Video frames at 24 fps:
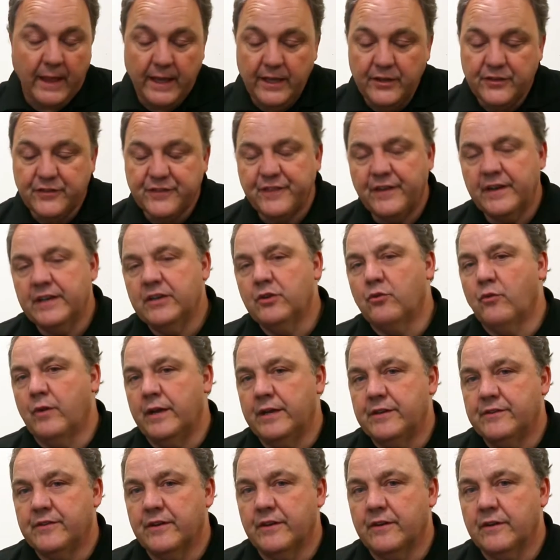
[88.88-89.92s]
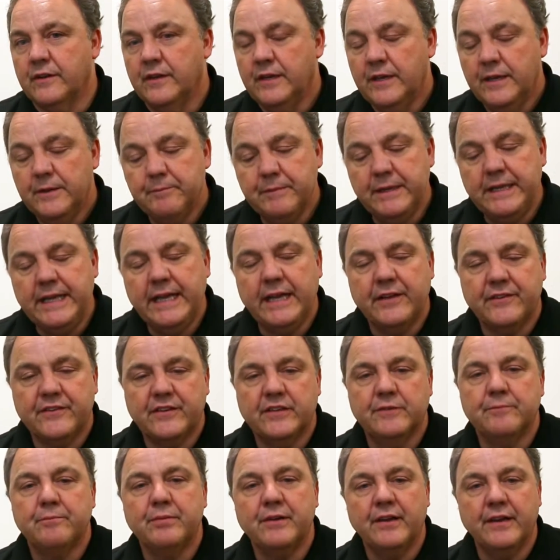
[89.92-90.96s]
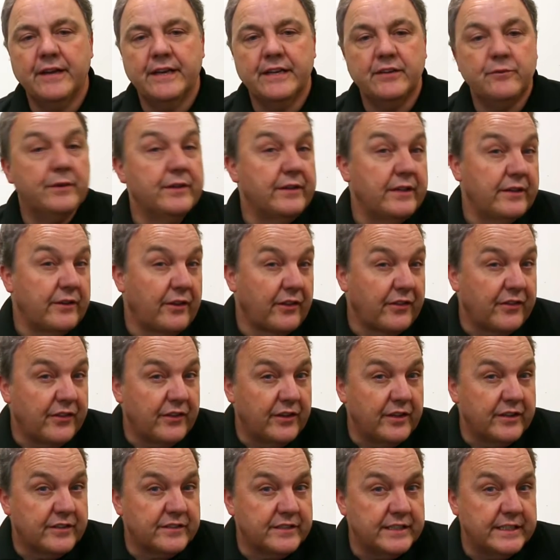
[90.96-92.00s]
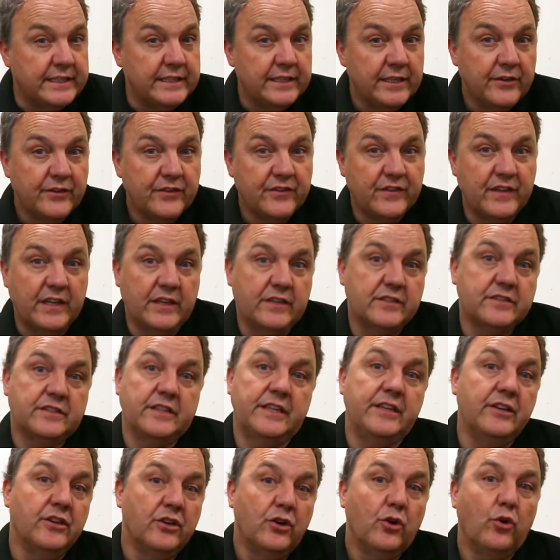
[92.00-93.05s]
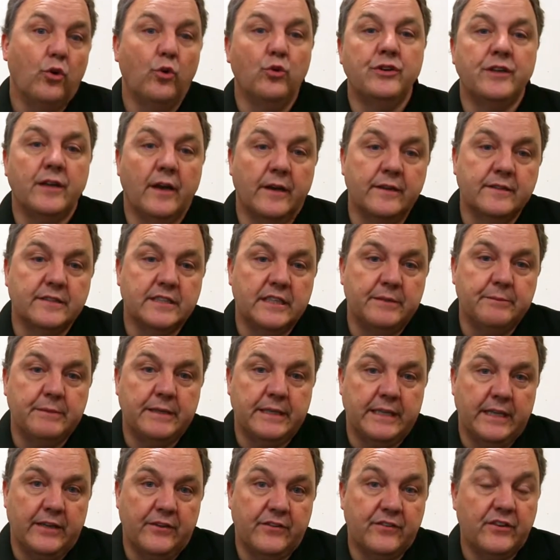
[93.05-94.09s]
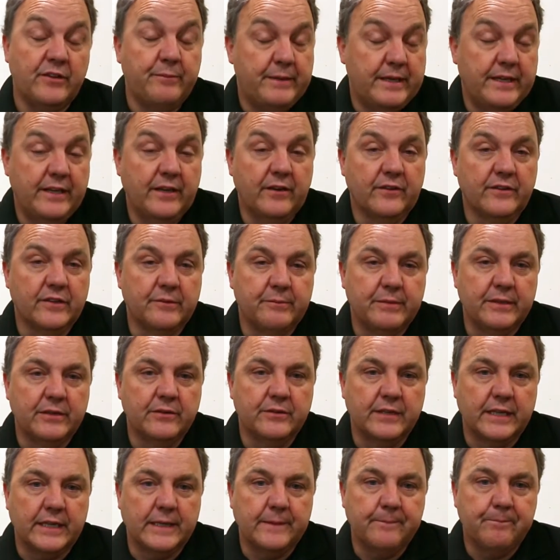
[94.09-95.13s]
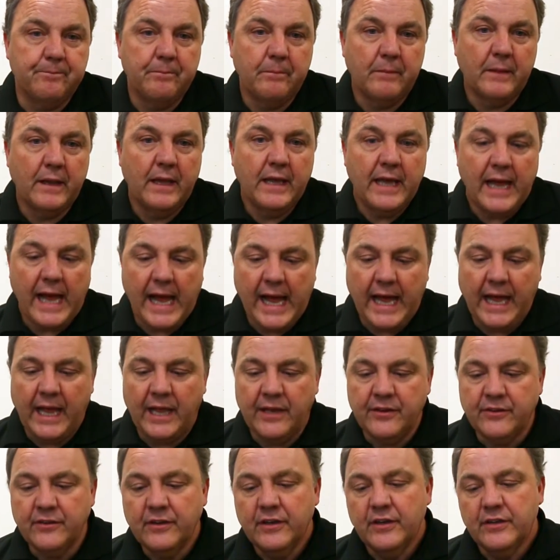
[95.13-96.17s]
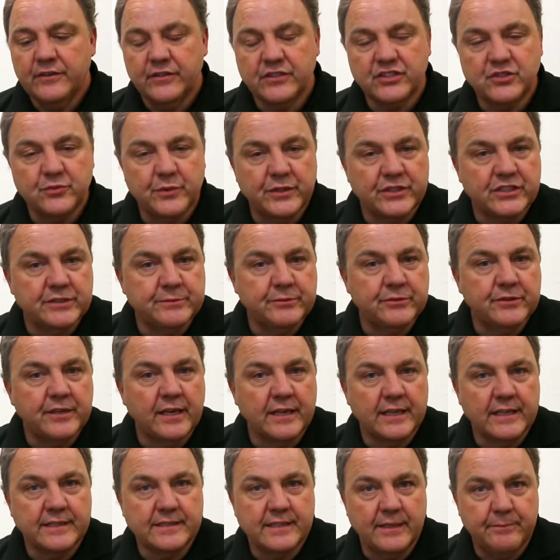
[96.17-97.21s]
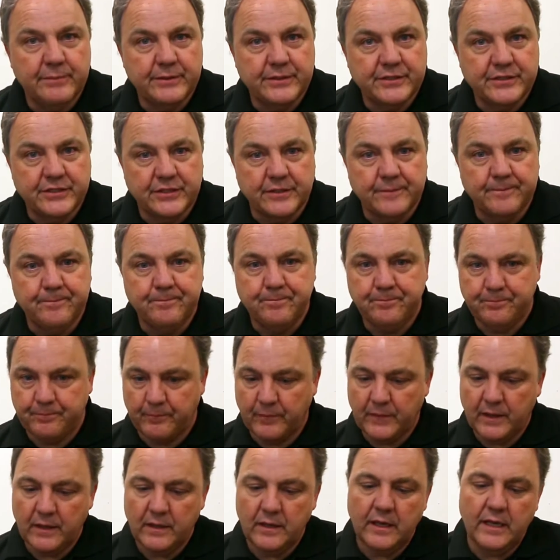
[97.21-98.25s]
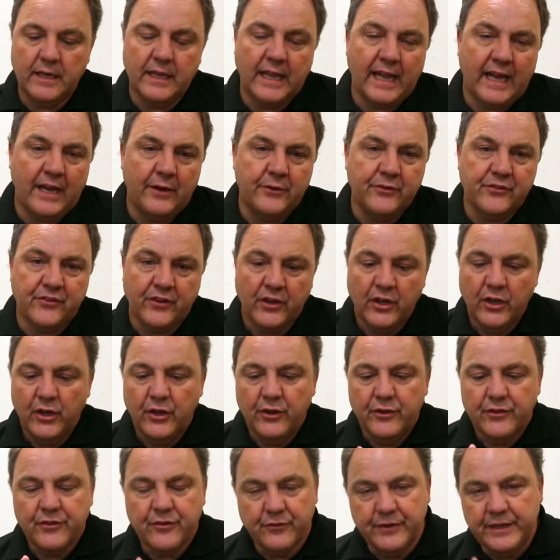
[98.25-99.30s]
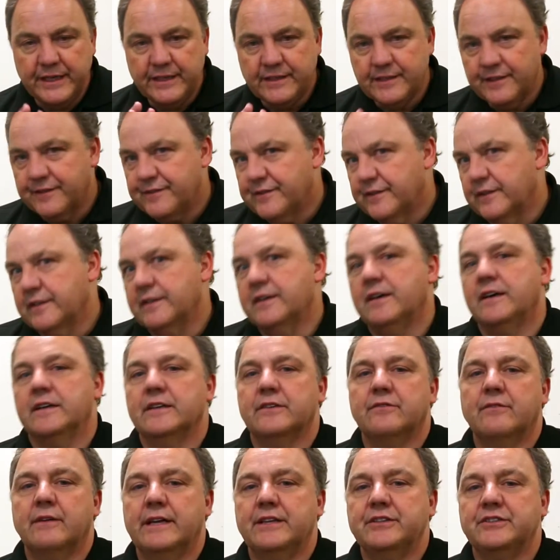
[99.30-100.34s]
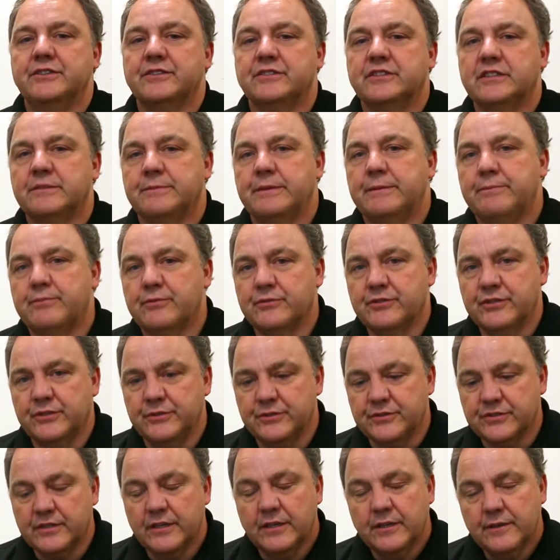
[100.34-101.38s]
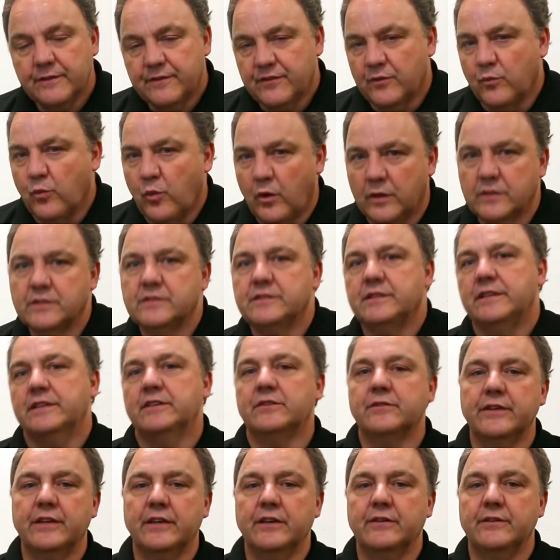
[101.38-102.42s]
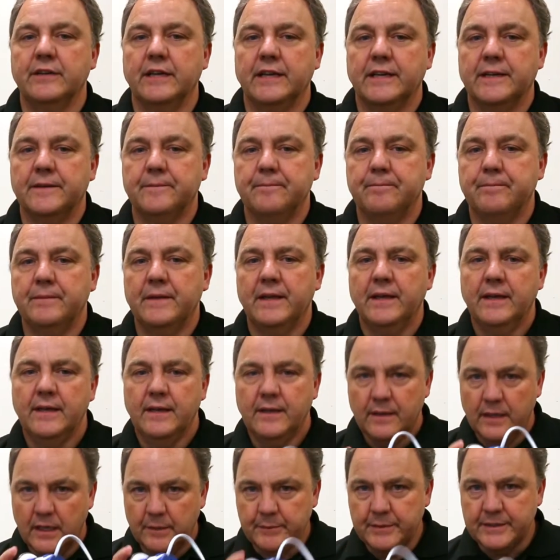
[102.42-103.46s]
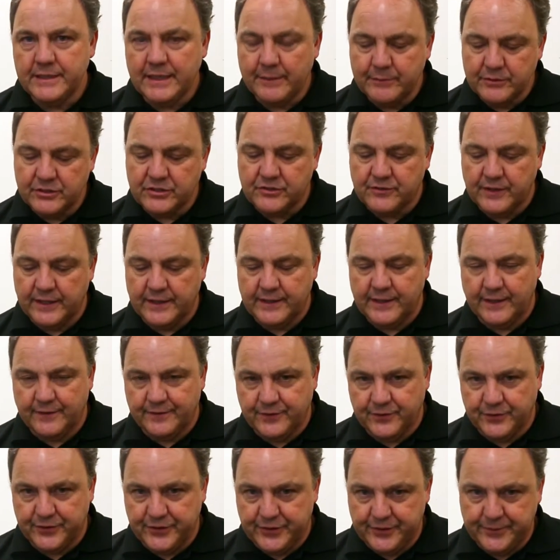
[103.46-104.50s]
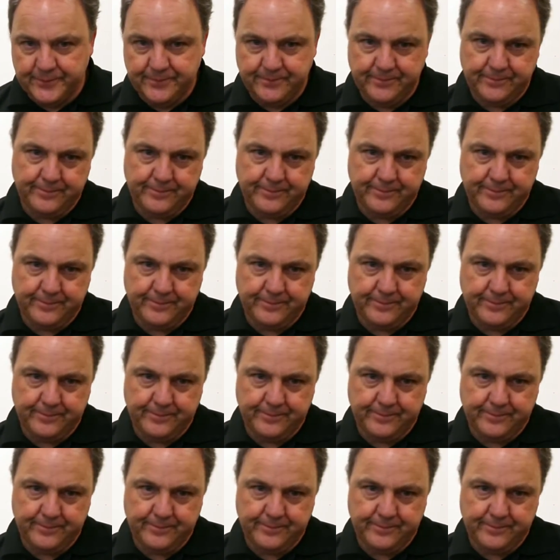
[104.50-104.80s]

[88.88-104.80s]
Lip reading: It's fire rated, meaning it's compliant with either 30, 60 or 90 minutes depending on the building, and the switchable colour temperature allows 3 different colour ranges to be produced from one single unit. Let me demonstrate that for you.